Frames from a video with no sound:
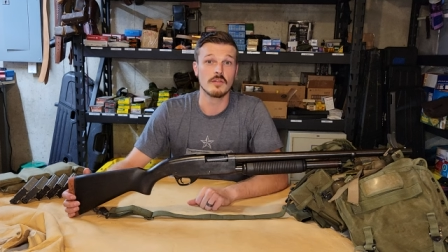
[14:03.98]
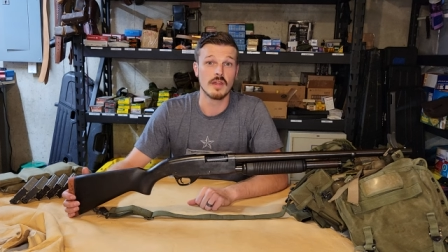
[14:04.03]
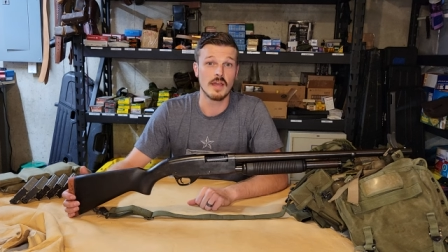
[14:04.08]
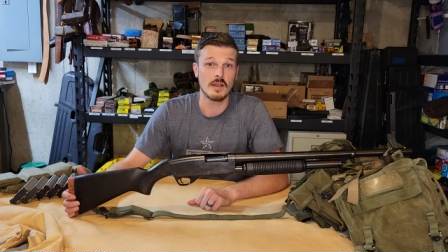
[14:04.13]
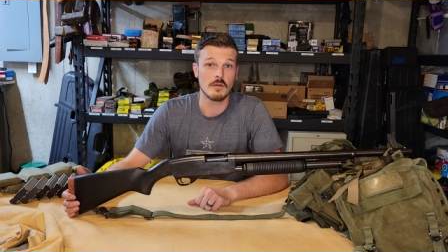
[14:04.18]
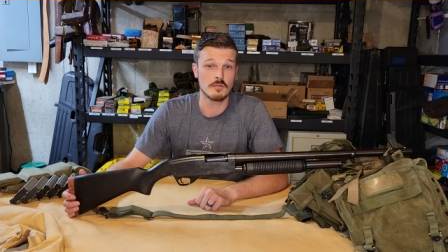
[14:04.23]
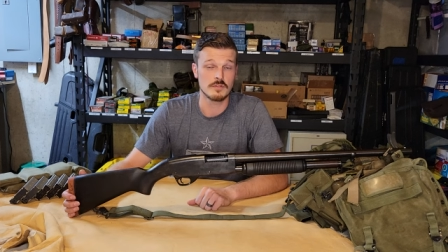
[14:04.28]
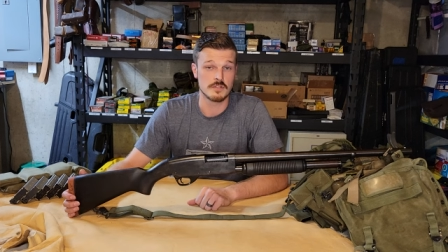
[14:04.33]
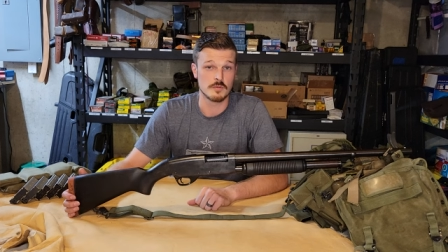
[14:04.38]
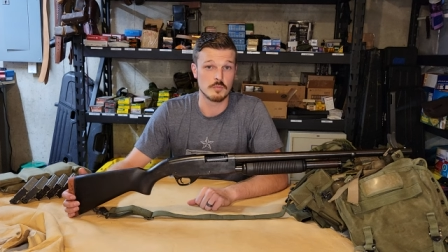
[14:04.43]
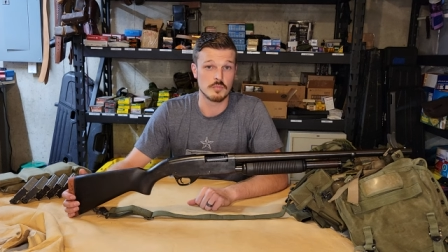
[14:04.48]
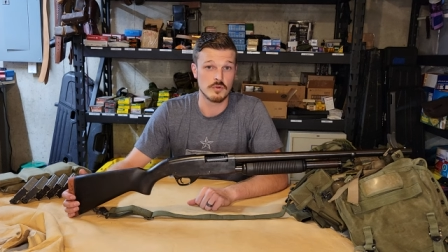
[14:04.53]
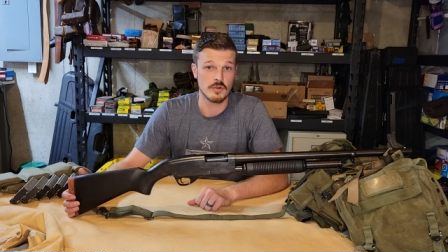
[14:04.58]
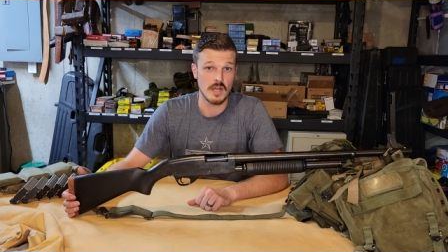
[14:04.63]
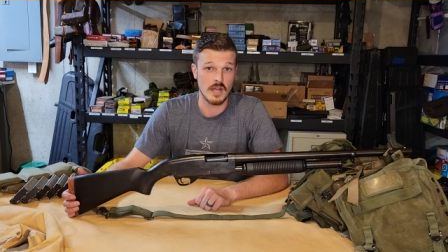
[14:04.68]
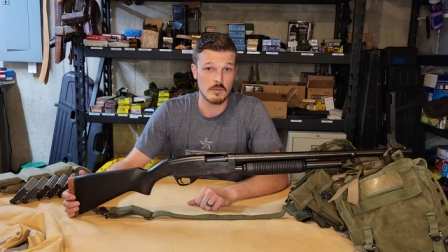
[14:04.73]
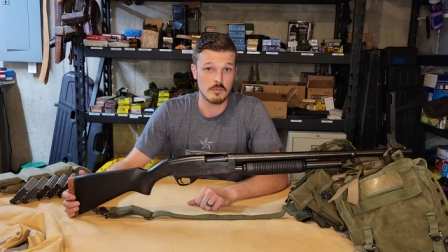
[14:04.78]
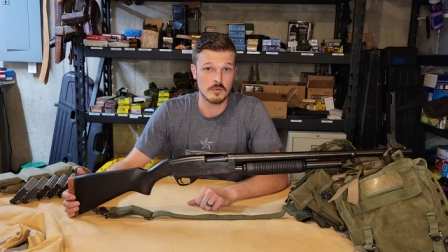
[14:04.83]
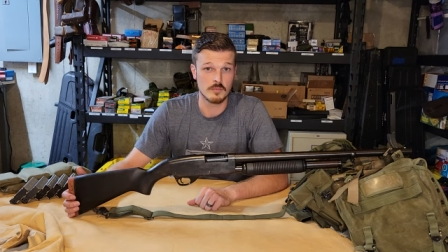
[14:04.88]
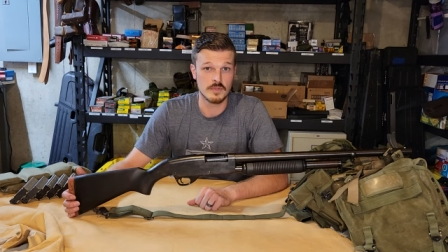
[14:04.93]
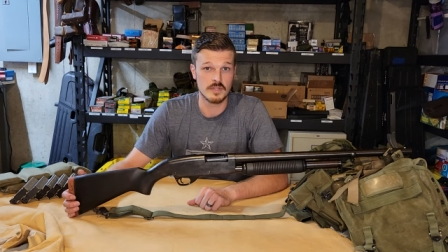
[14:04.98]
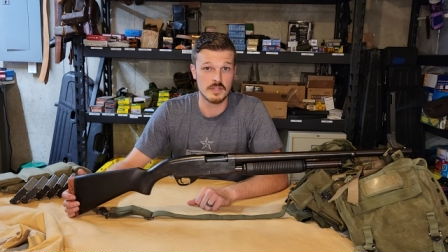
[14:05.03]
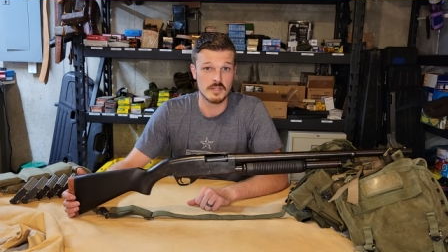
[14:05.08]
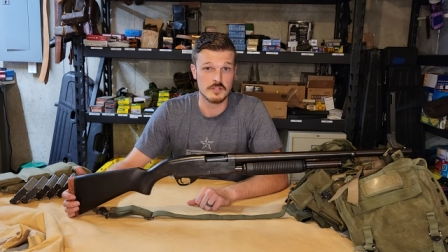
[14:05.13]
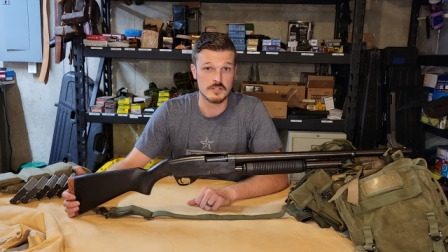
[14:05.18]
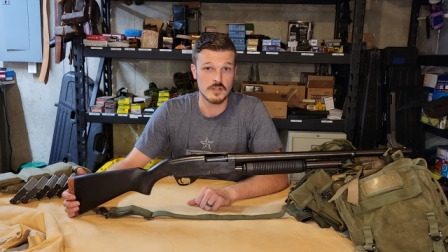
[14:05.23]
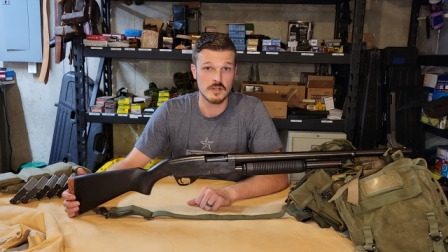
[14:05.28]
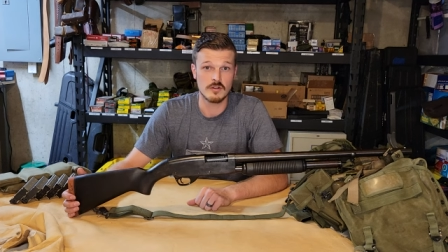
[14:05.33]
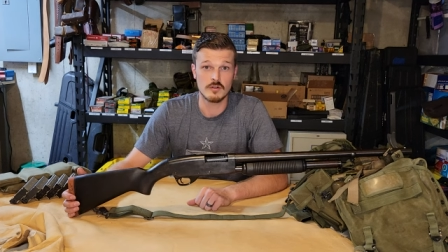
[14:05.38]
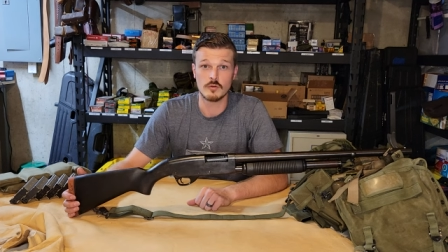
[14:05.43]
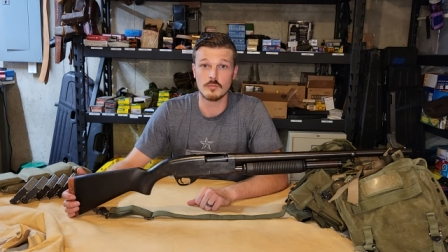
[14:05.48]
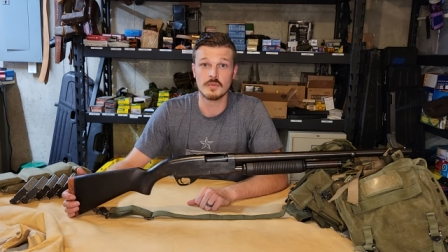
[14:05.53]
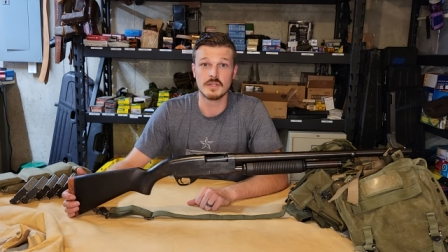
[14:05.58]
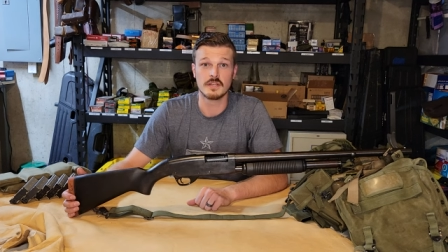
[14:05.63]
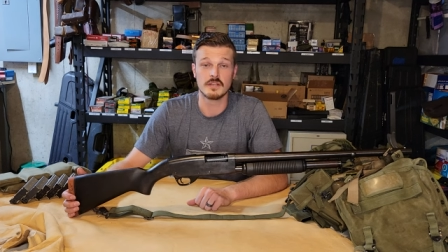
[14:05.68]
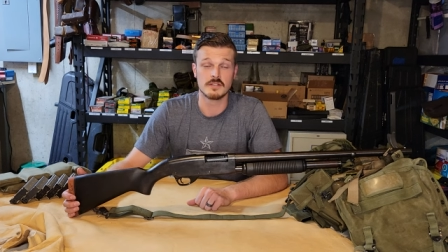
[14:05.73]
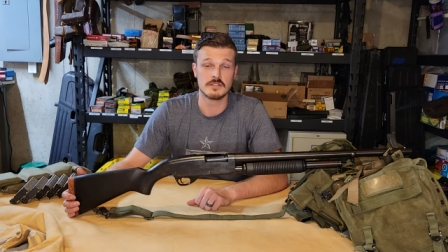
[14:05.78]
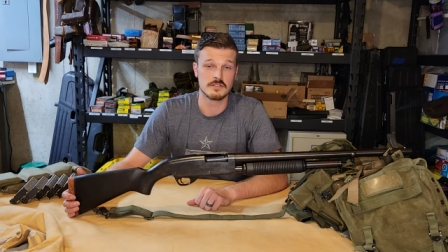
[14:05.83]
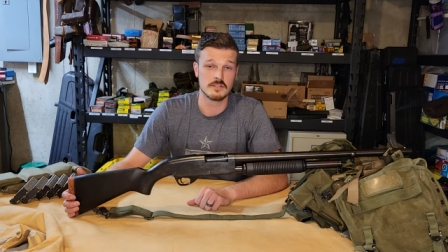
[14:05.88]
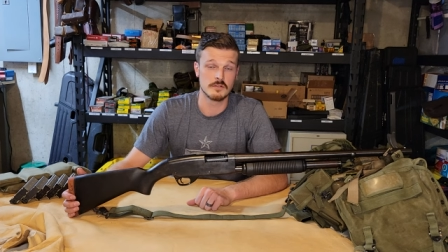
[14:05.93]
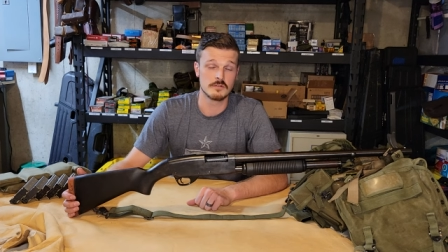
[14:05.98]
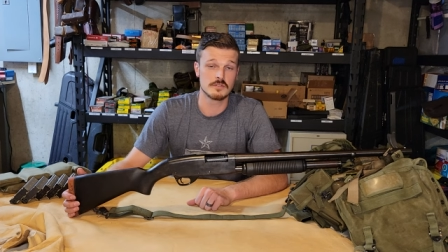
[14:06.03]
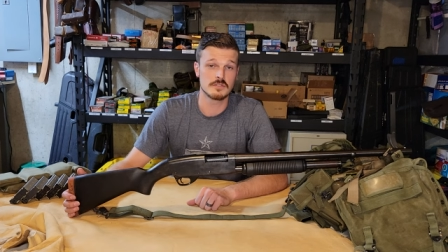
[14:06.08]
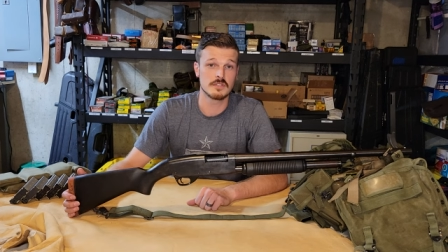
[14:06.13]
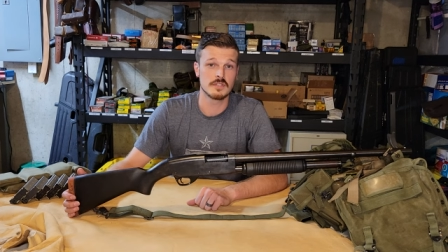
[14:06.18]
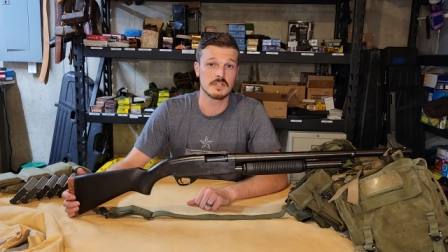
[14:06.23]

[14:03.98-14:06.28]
that was a problem in the jungle because those